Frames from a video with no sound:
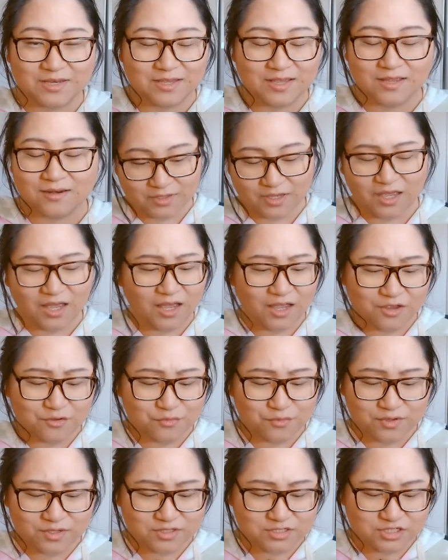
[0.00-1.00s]
yet. I
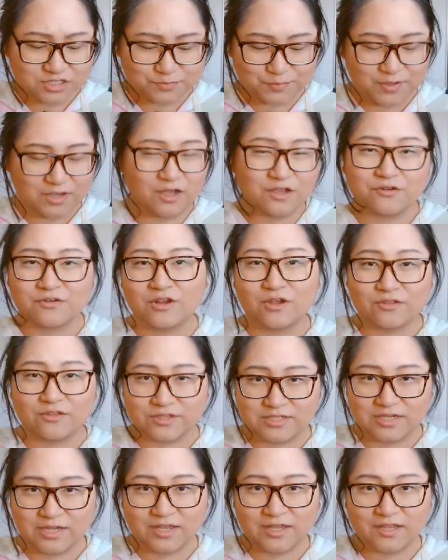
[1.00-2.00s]
would just be hungry all the
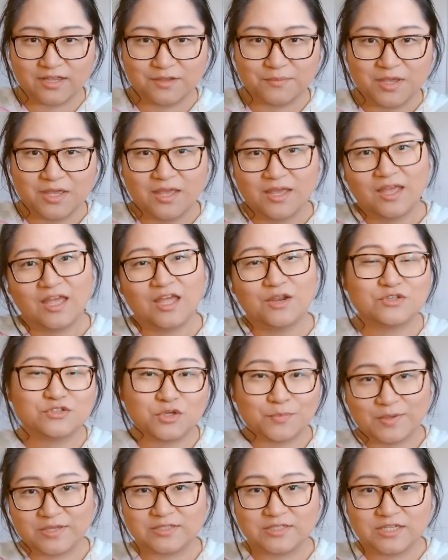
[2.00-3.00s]
time, and it
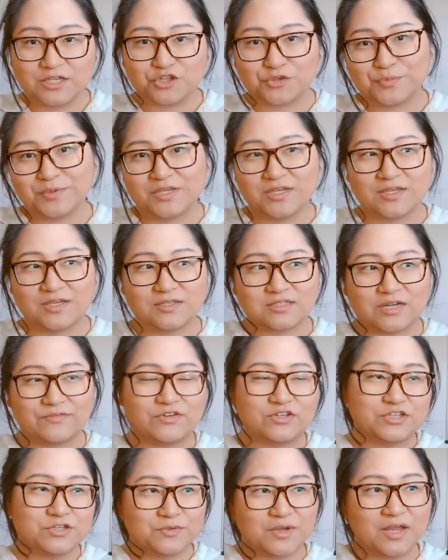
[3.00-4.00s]
wasn't a big deal because
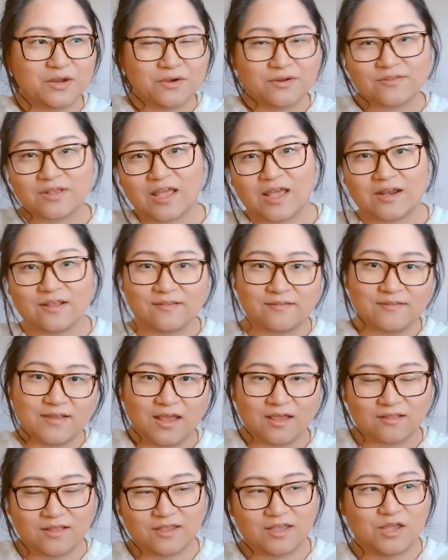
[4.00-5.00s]
every two hours I had a
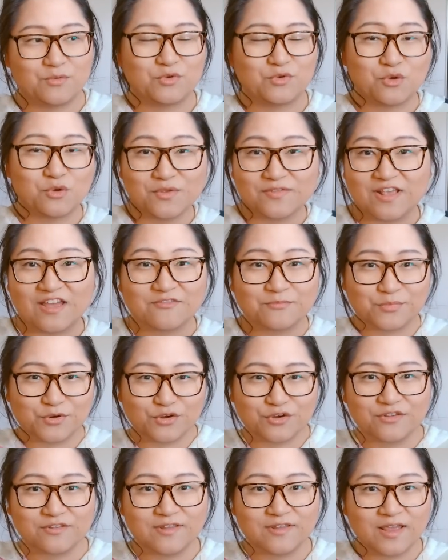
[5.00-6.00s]
snack. Like I would always have
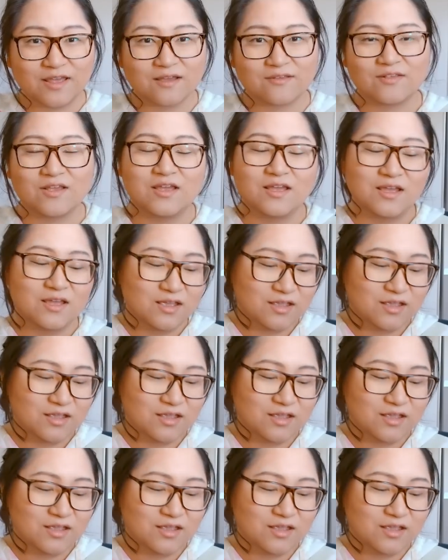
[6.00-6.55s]
purse snacks.